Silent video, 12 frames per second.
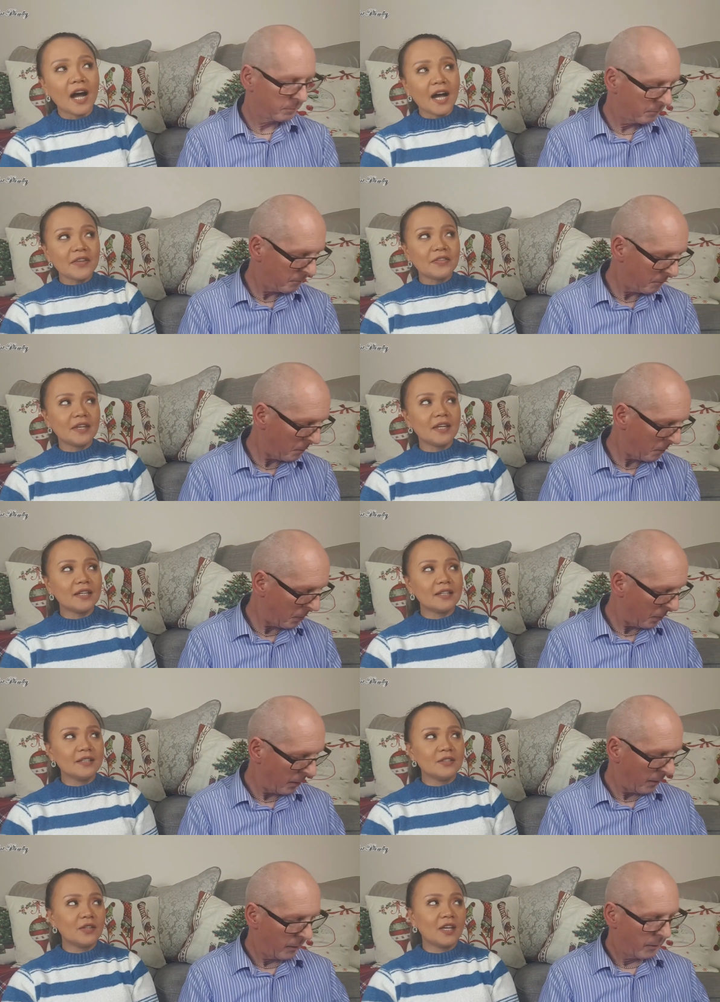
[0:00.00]
Speaker 1: I think
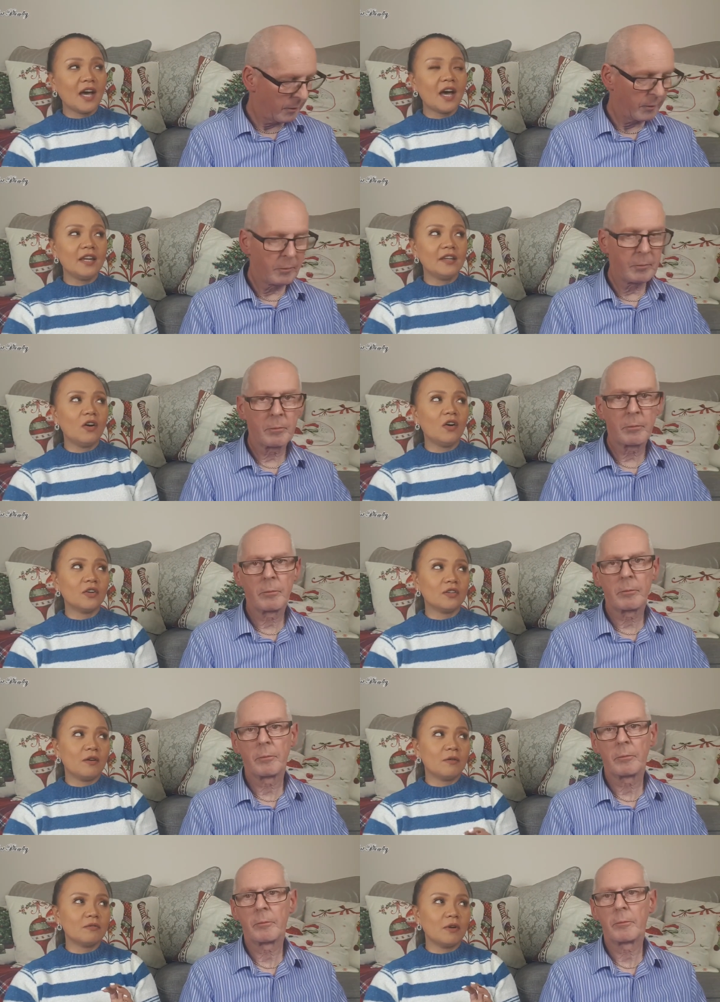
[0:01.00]
you cannot
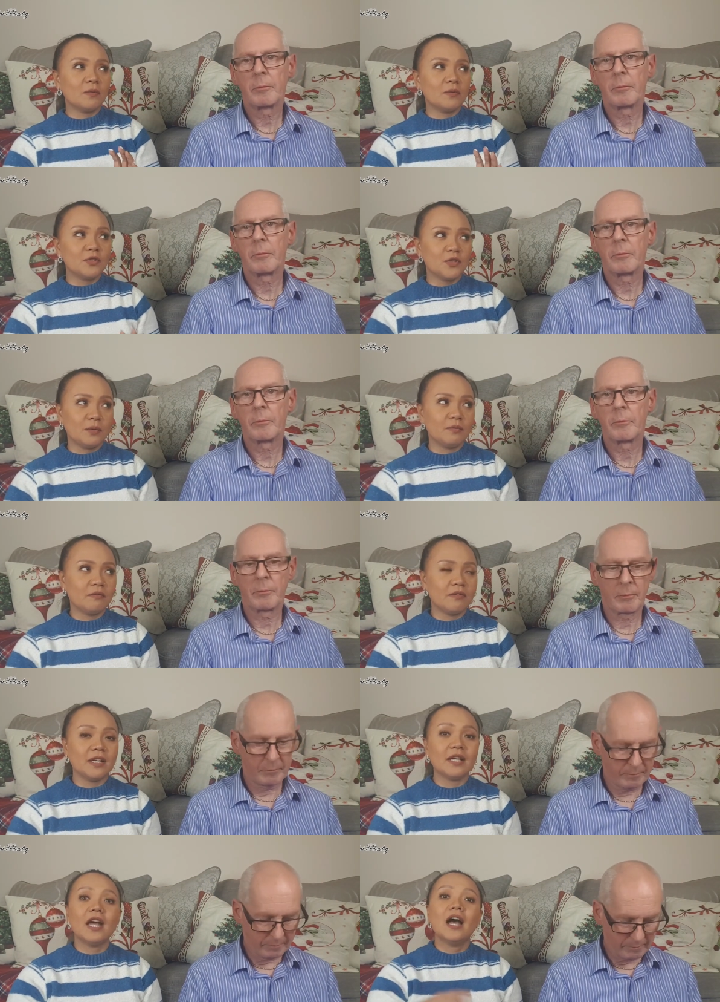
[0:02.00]
go wrong with
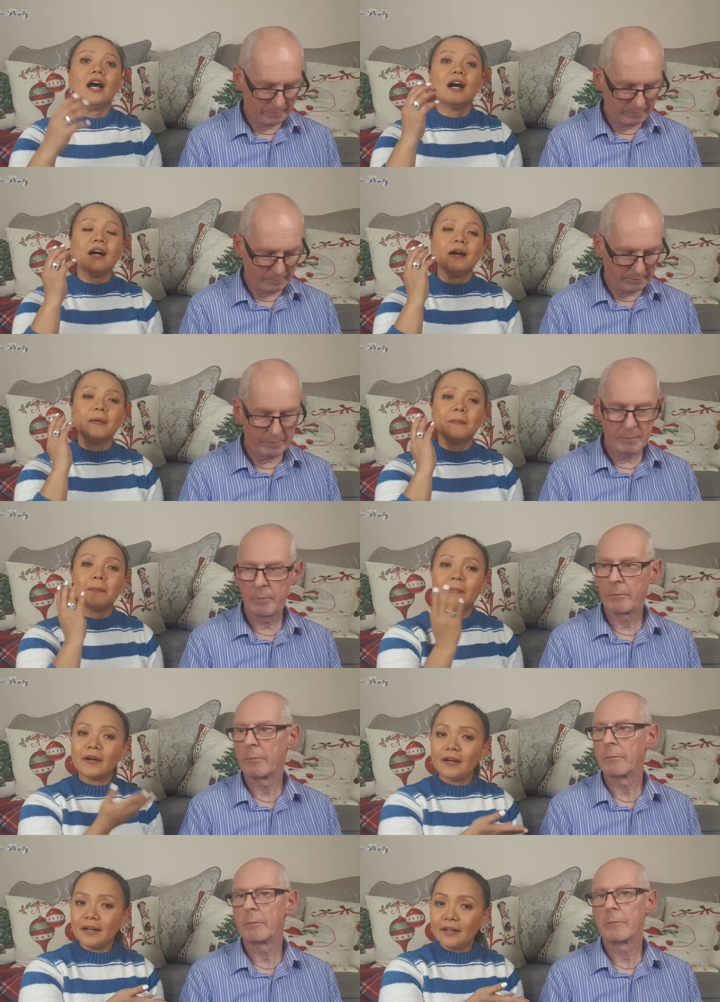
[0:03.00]
jewelry.
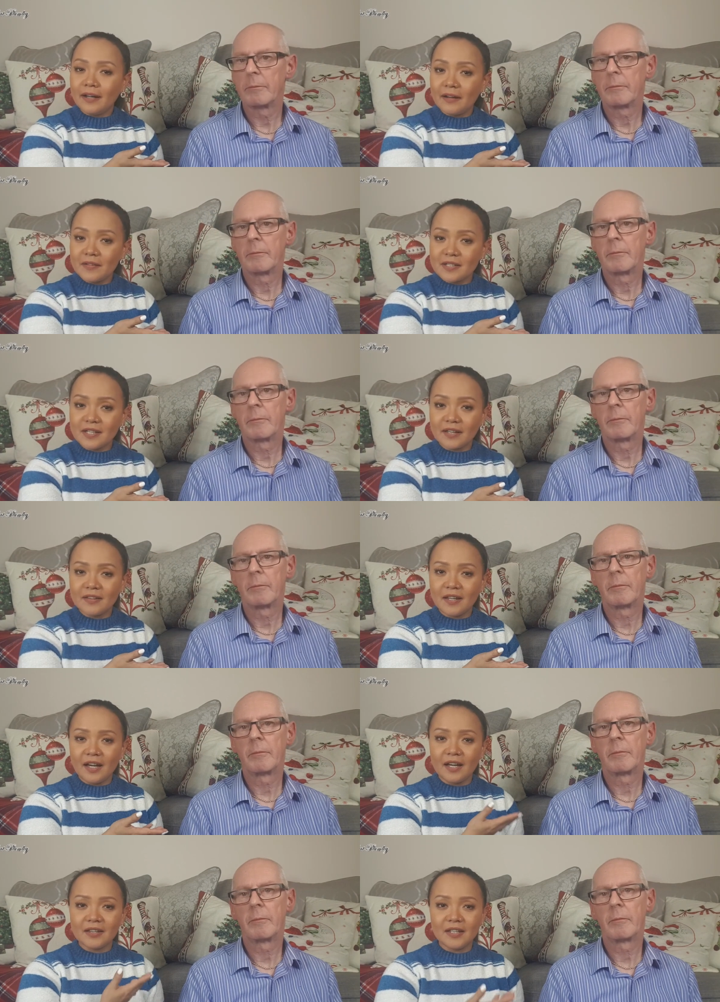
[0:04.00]
But having said
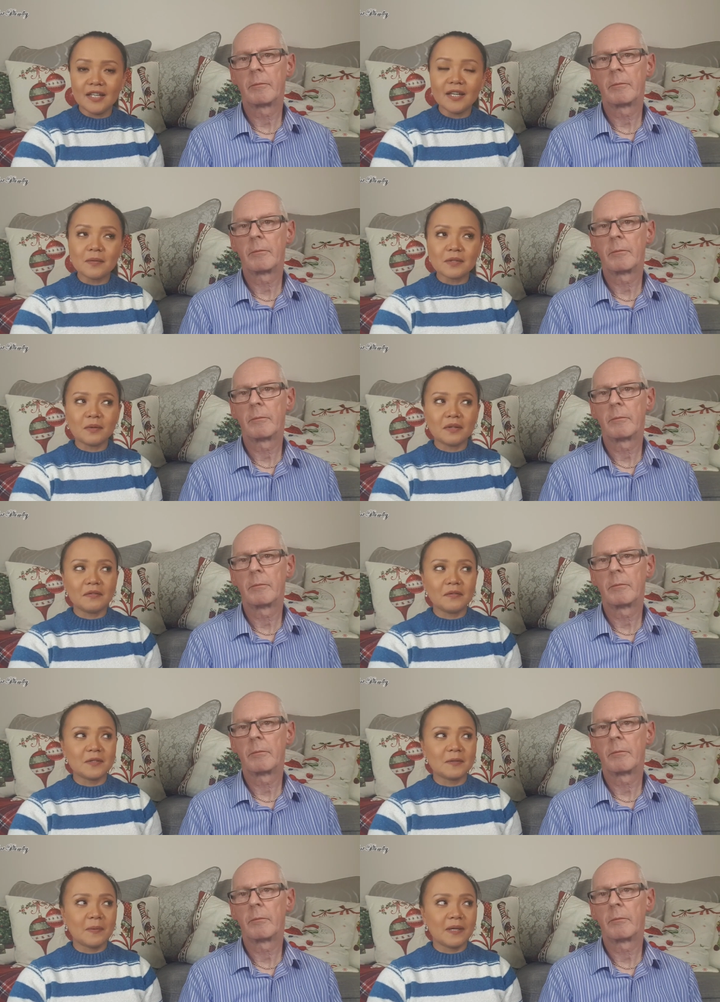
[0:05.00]
that, I think he was one of
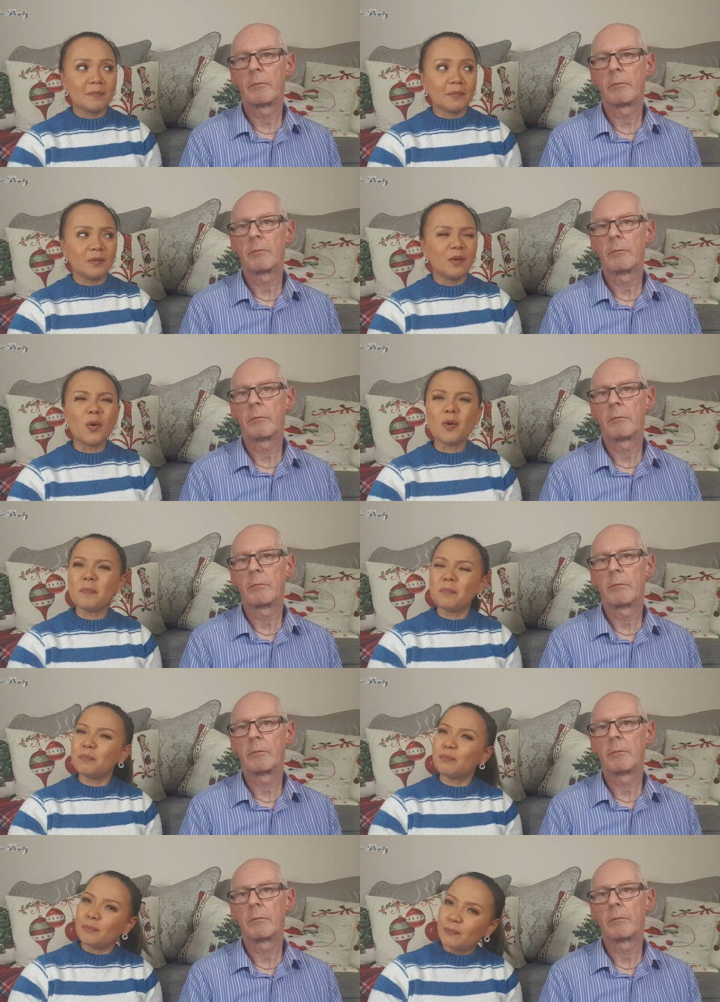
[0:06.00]
those people, or
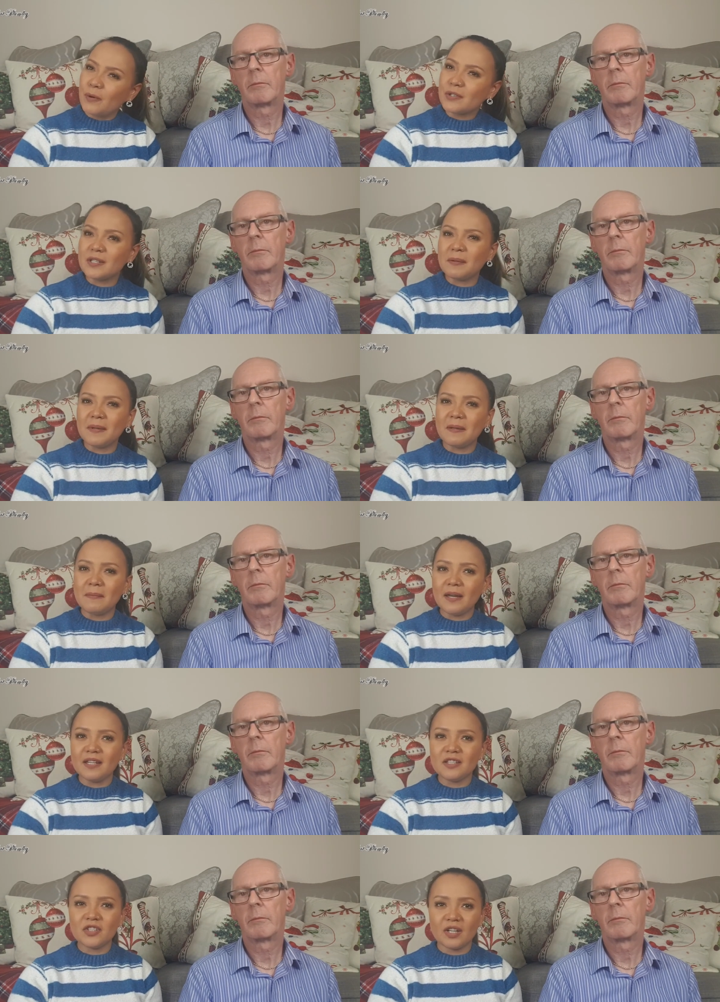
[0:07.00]
possibly
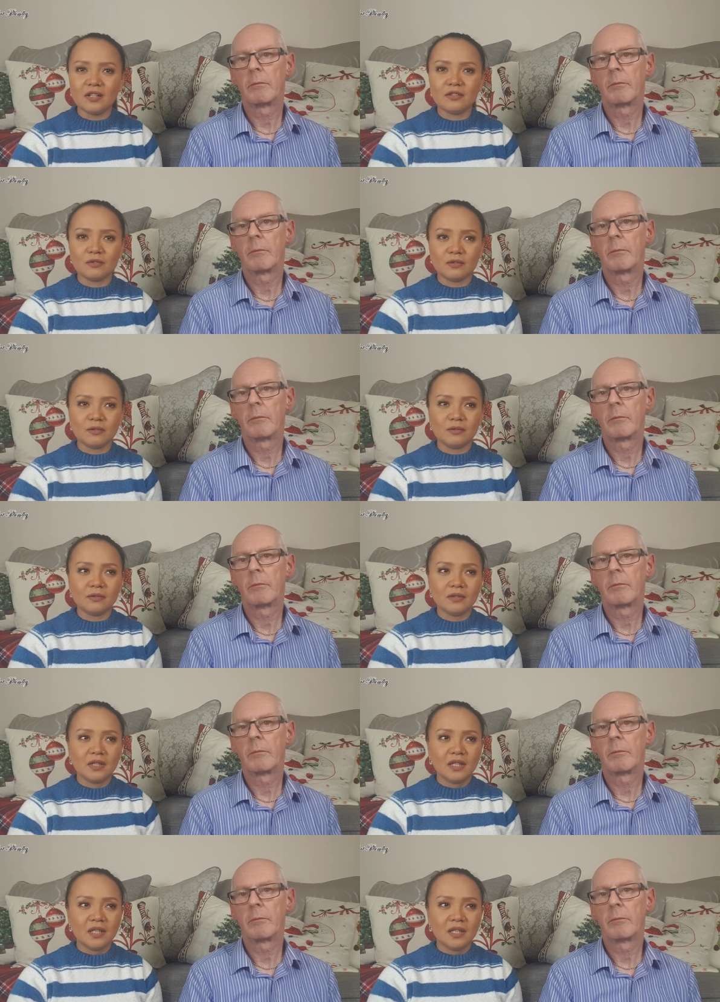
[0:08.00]
men in general,